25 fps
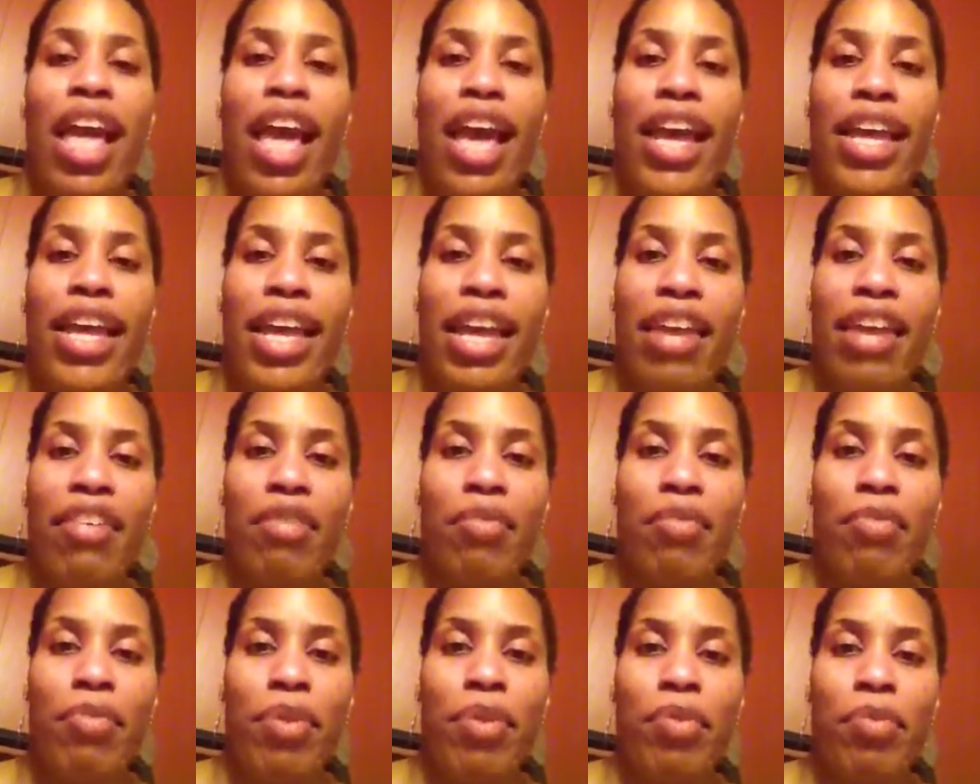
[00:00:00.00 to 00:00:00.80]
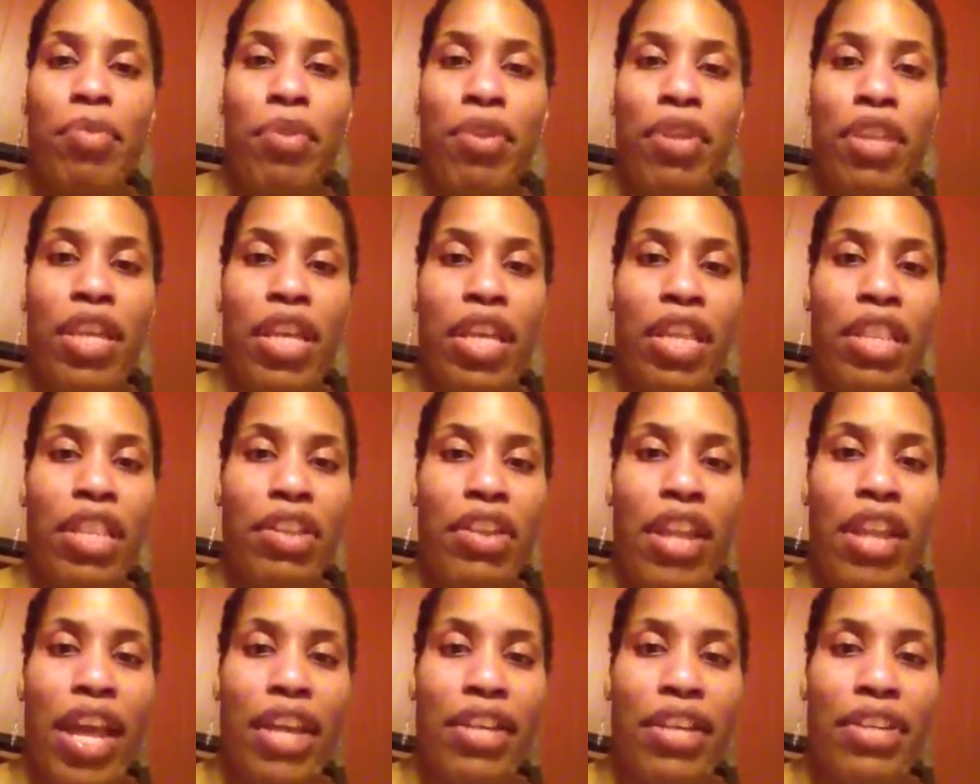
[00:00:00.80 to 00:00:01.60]
I can't remember the other
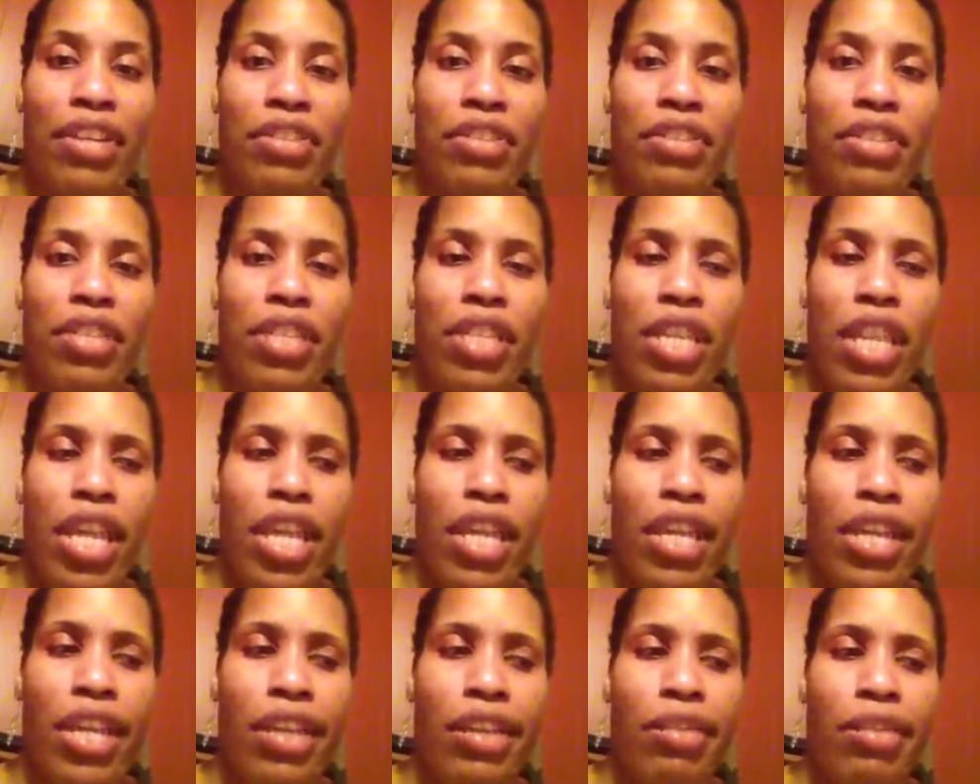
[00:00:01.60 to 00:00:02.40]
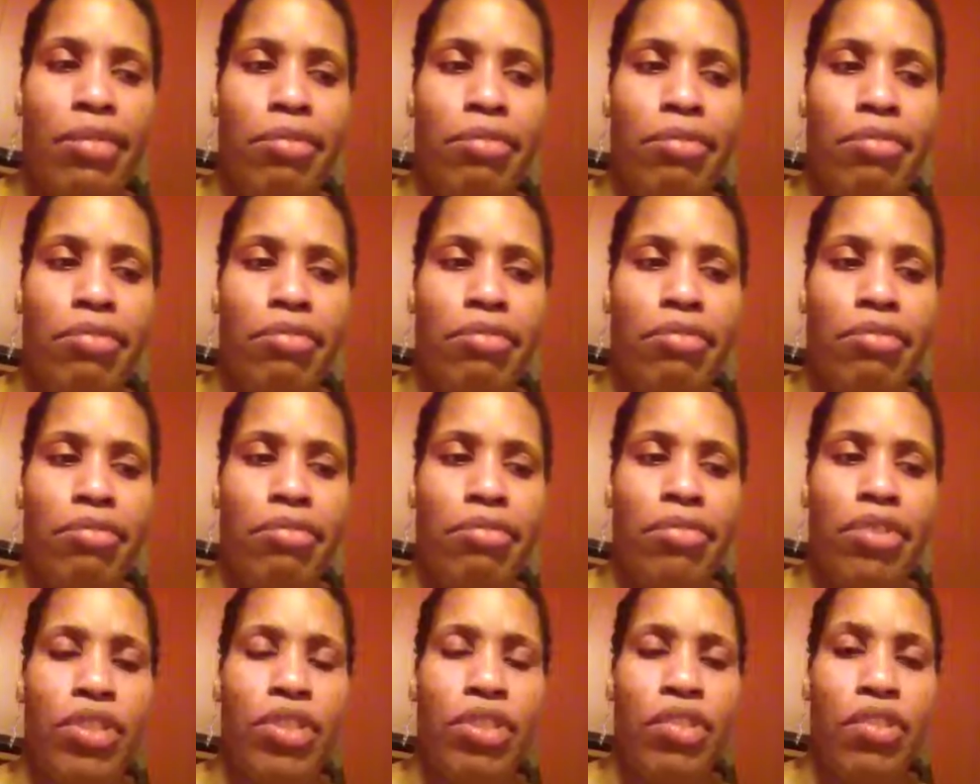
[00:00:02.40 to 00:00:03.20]
doctor's name.
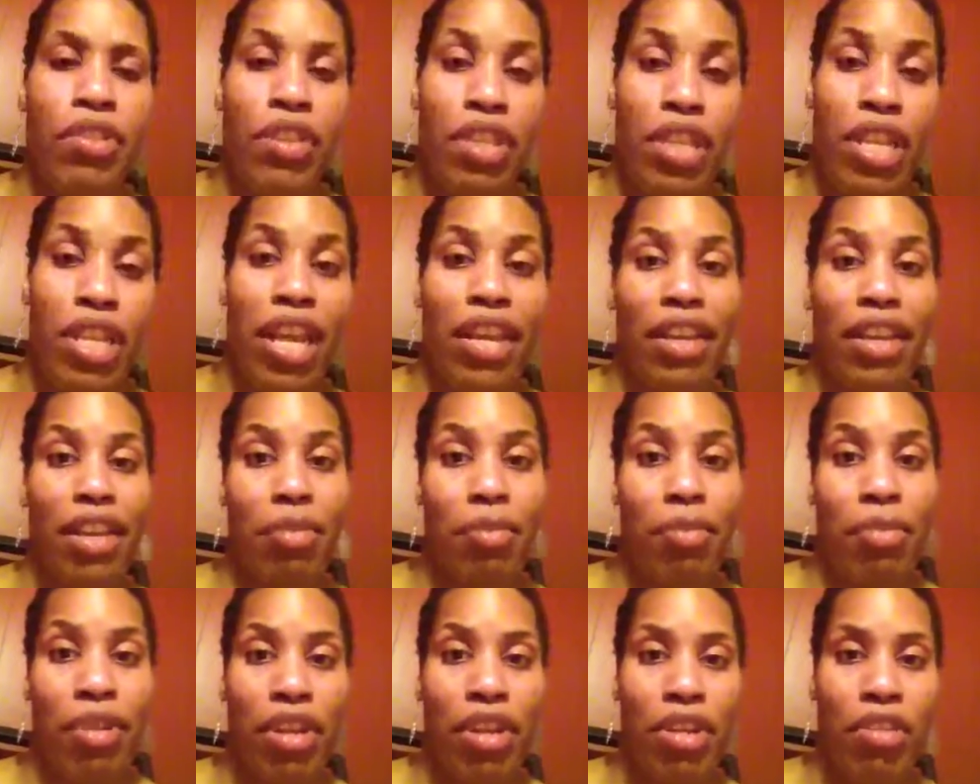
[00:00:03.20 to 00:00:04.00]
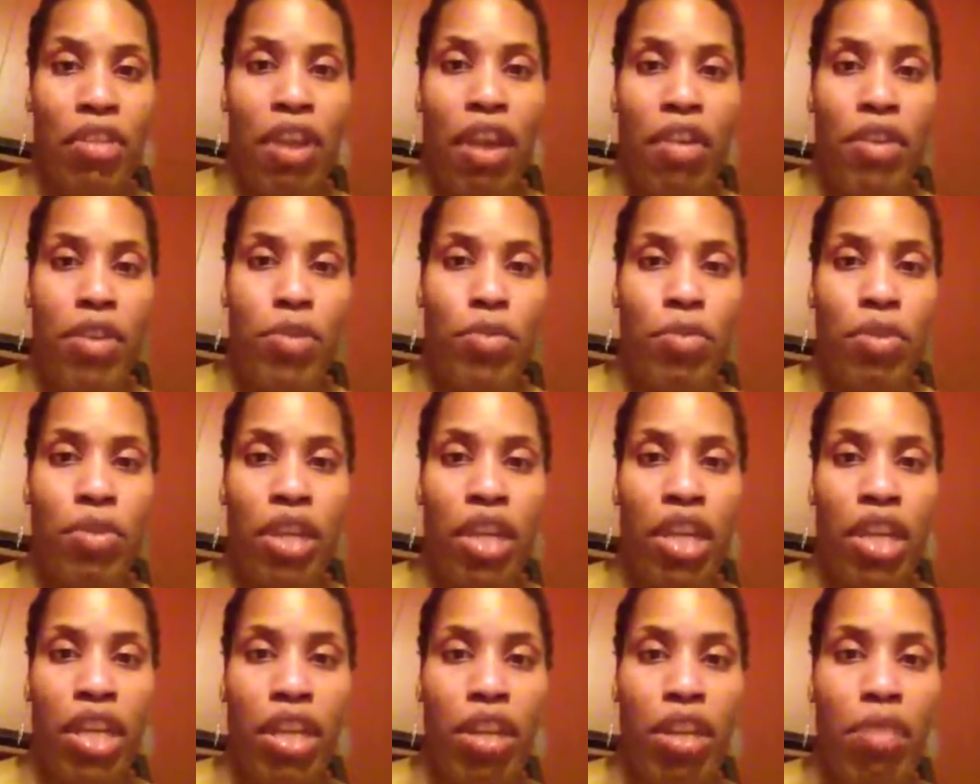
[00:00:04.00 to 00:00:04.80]
During the documentary, I was pretty
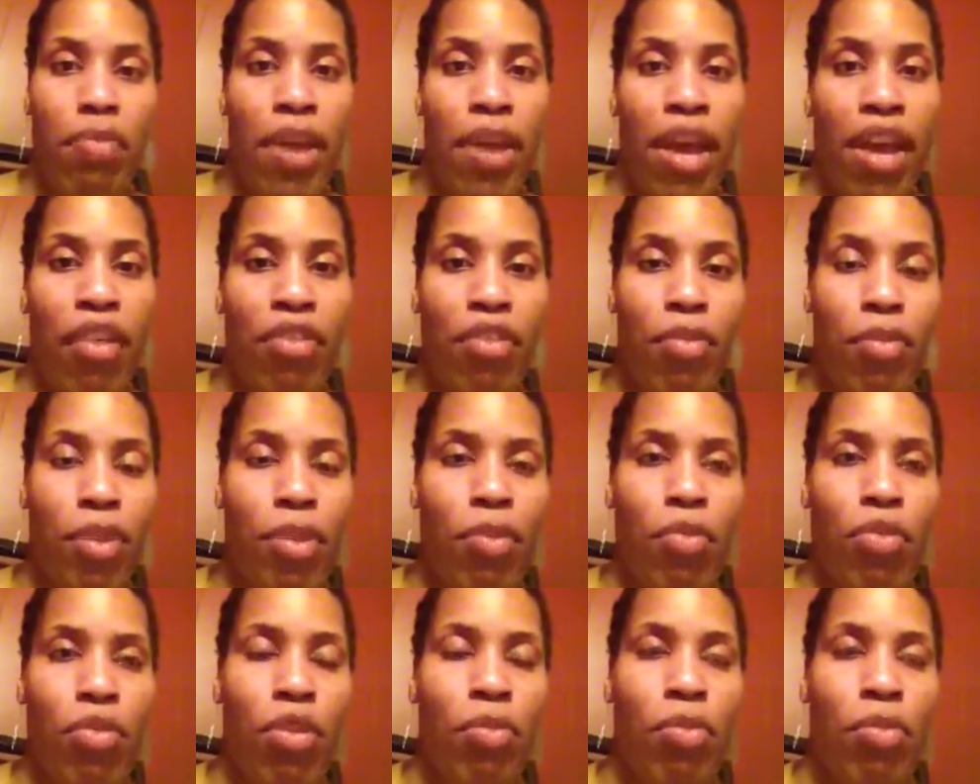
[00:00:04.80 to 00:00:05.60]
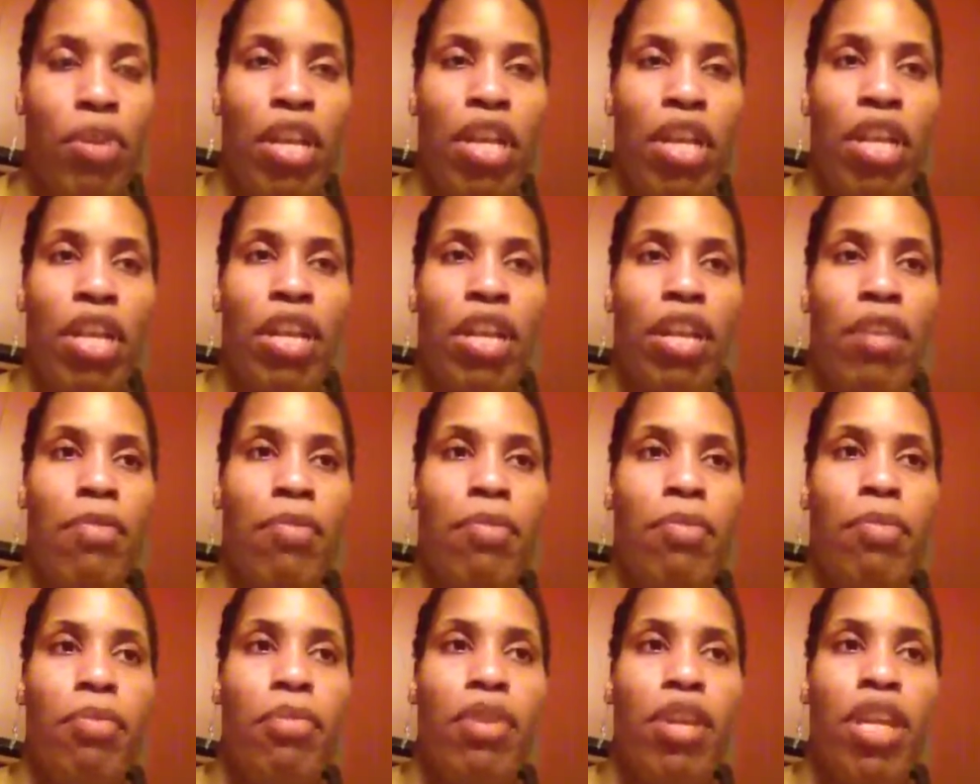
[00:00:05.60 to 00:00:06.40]
good about remembering. But
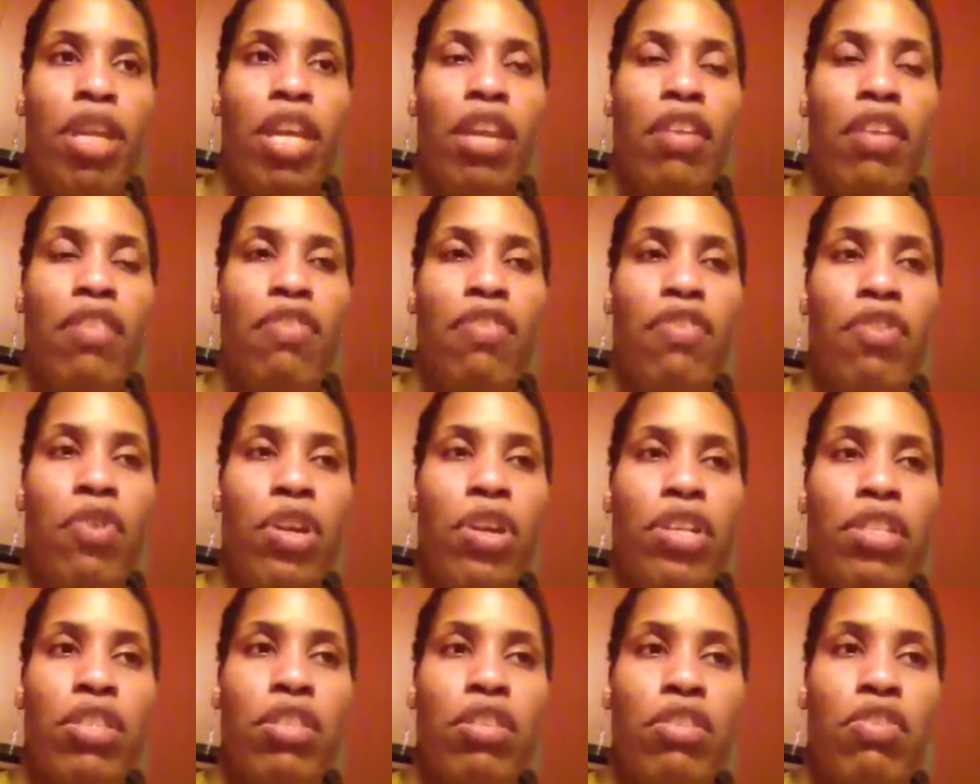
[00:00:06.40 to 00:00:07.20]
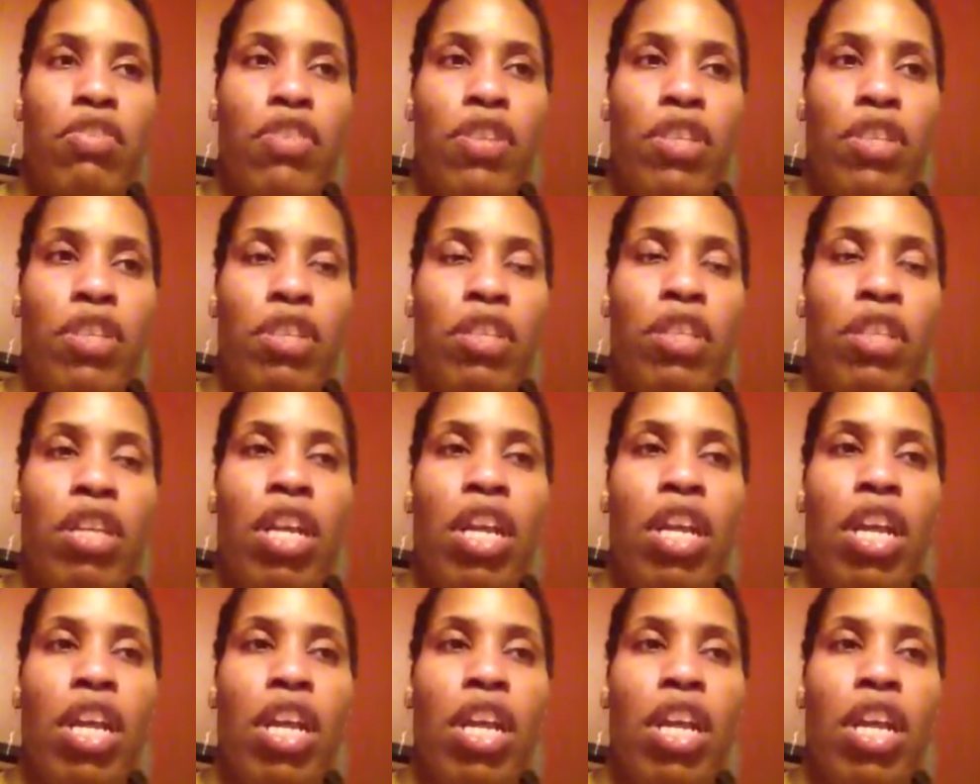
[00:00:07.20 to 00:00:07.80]
in Forks Over